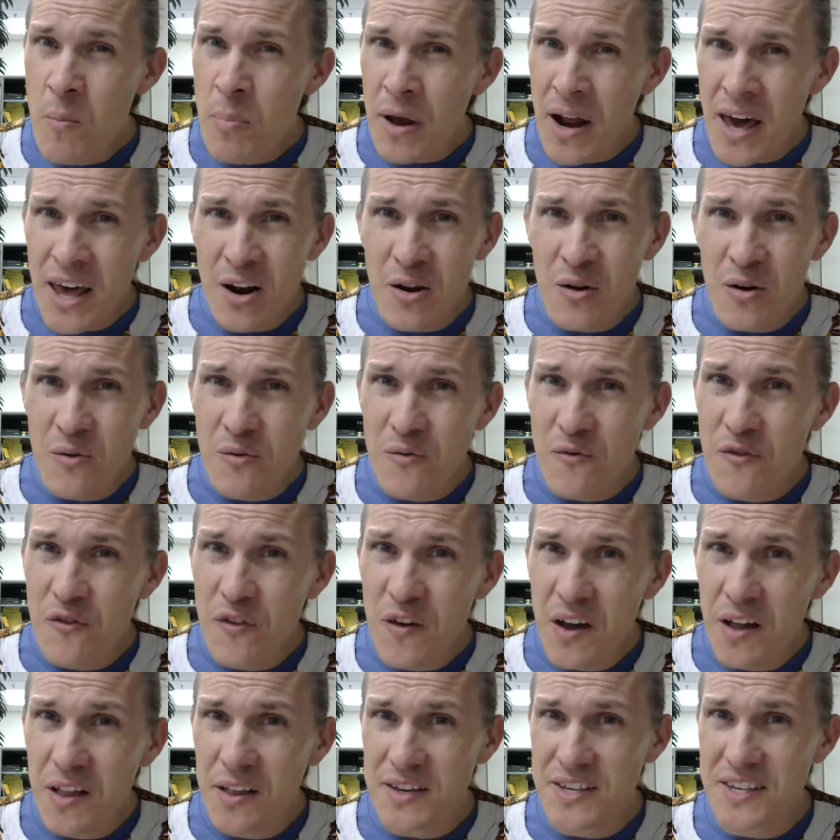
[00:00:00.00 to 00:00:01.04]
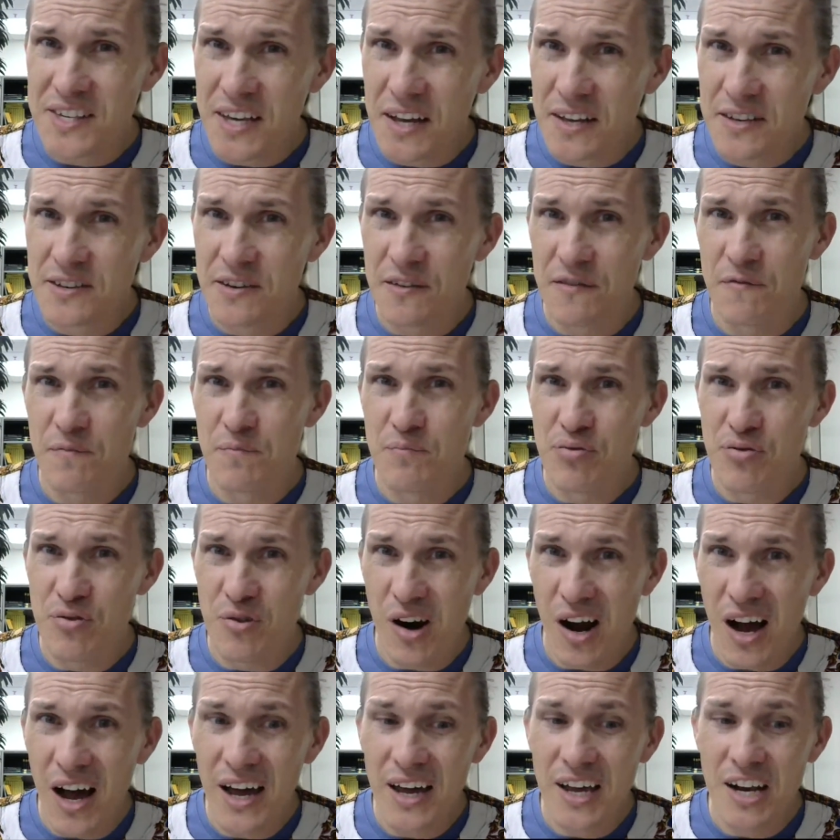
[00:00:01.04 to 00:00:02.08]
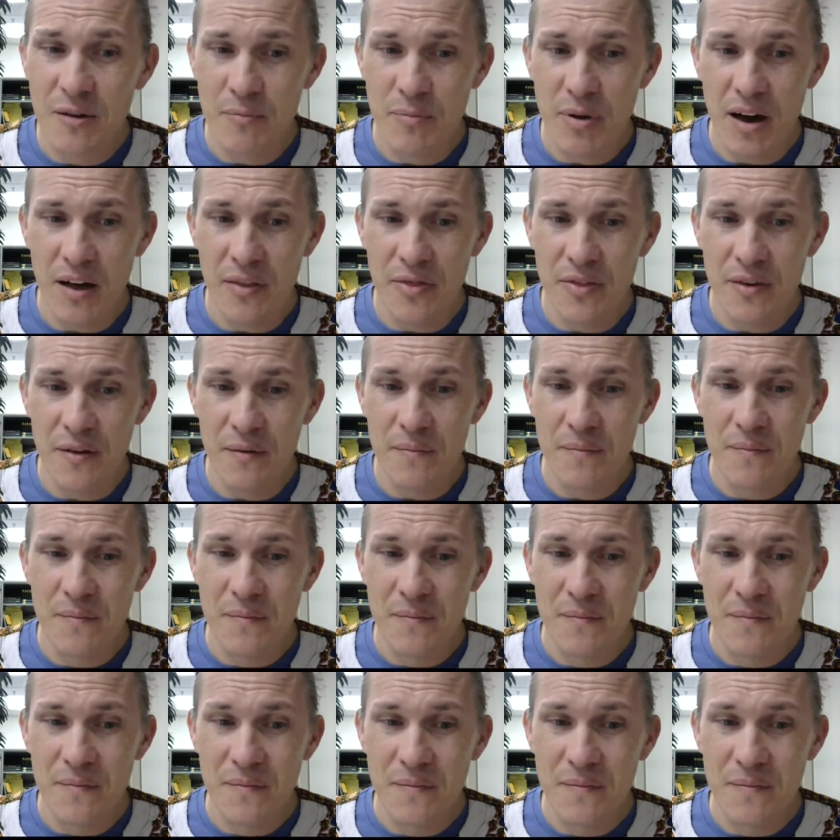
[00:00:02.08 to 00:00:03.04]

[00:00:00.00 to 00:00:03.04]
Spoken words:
but I don't feel a sense of pride about them.